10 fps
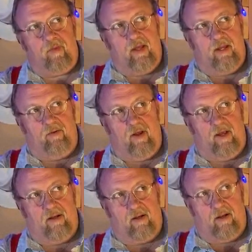and
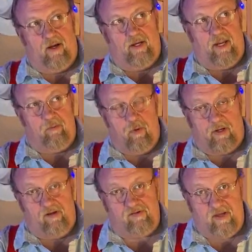and a guy named
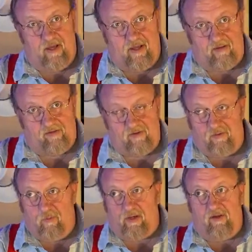Ricky Skaggs.
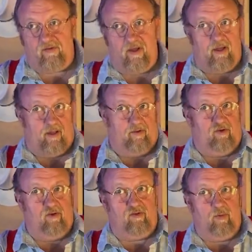And Ricky Skaggs
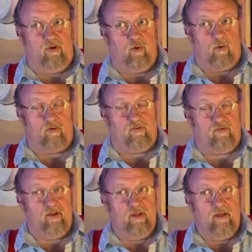used to
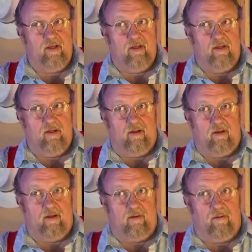endorse
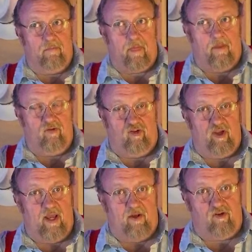uh,
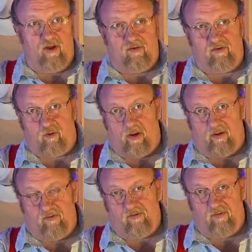G H S
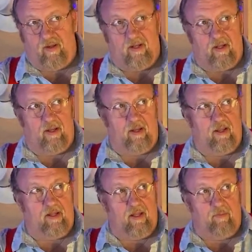strings, and they
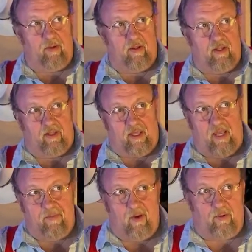and they they
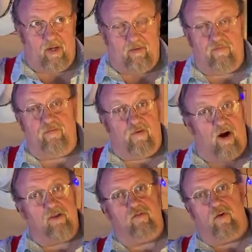came out in a
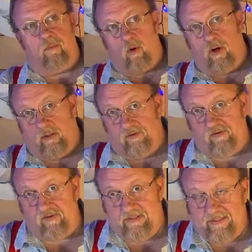phosphor bronze,